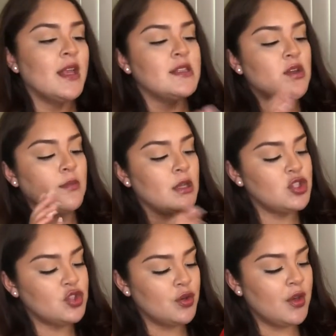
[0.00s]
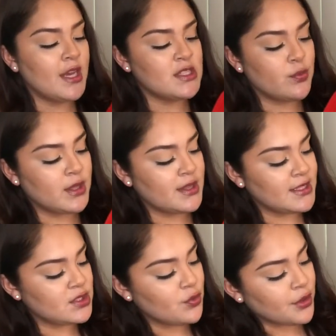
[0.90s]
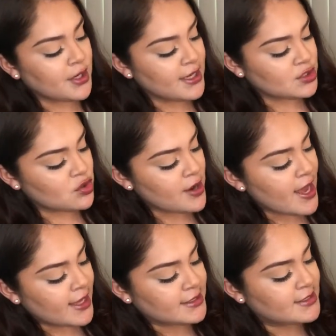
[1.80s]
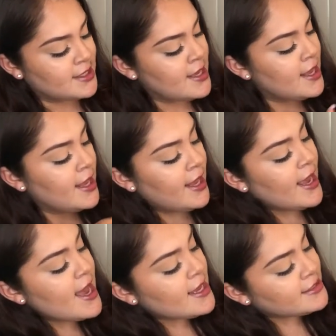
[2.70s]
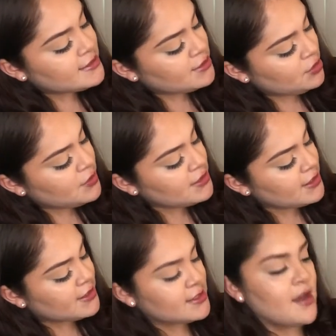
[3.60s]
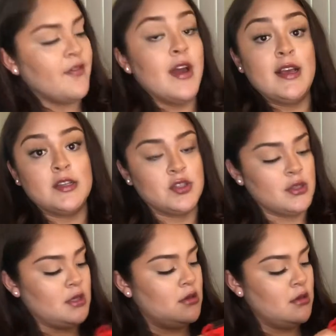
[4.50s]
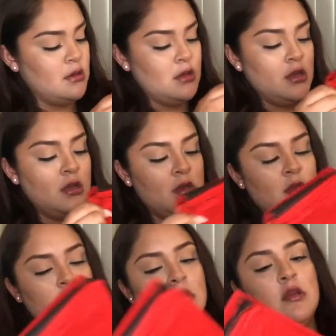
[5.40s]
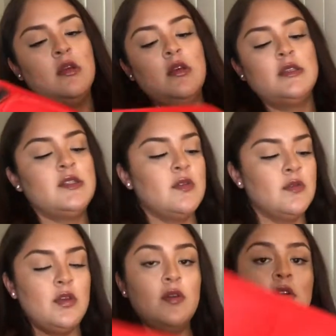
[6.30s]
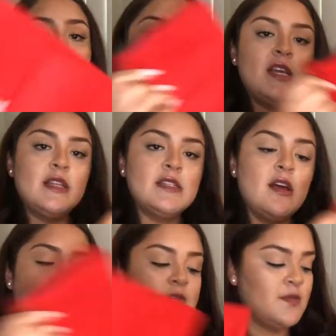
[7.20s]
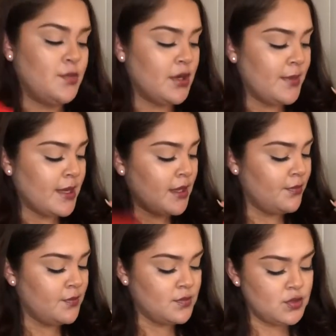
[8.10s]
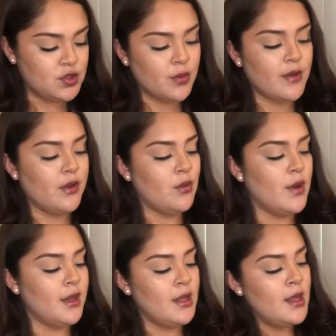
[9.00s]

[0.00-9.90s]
So I'm gonna show you guys what this organizer has. It has, you could take this off actually. So you could take this off, put it back in, do whatever you want.